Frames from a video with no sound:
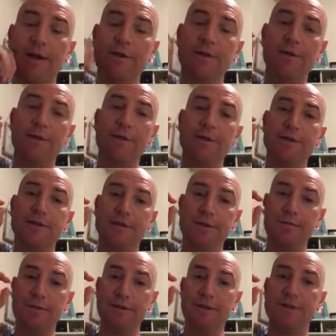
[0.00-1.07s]
Some of the
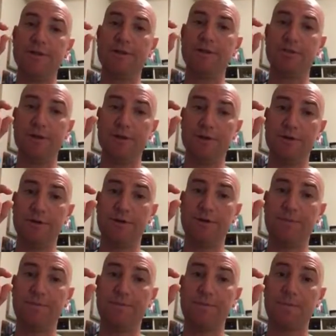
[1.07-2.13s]
simplest
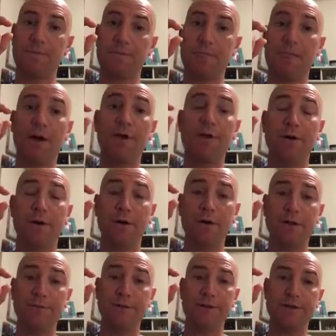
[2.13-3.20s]
drills are the
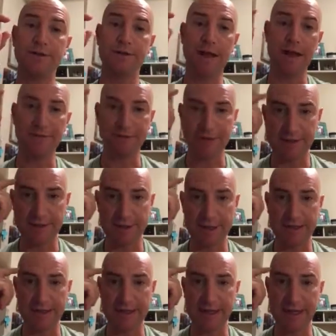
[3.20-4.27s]
hardest because you have to
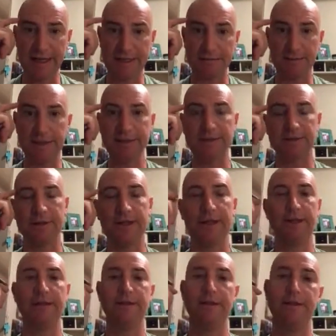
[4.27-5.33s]
stay engaged
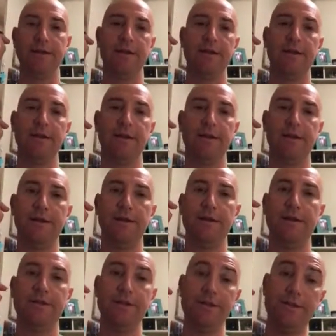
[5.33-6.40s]
mentally
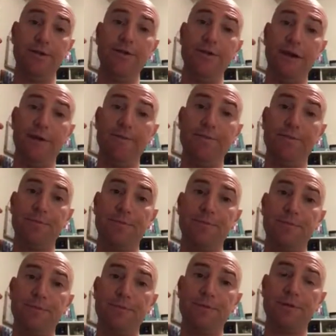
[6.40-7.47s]
to do them.
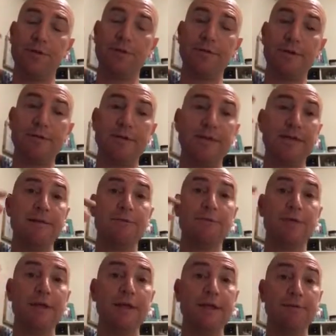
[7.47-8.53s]
So sometimes they
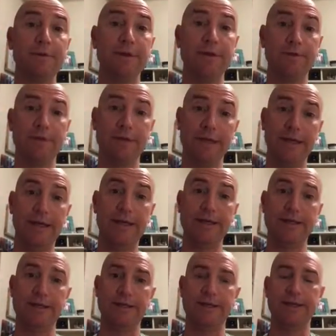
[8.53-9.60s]
seem really, really, really
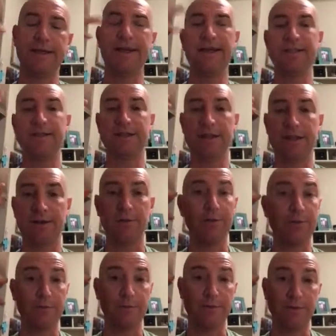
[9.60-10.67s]
easy. It's like, yeah, just kind of
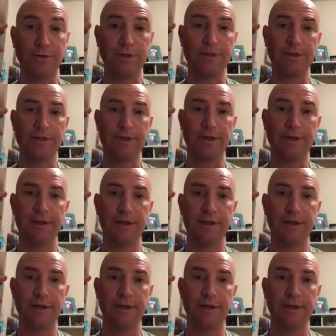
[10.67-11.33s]
going through the motions.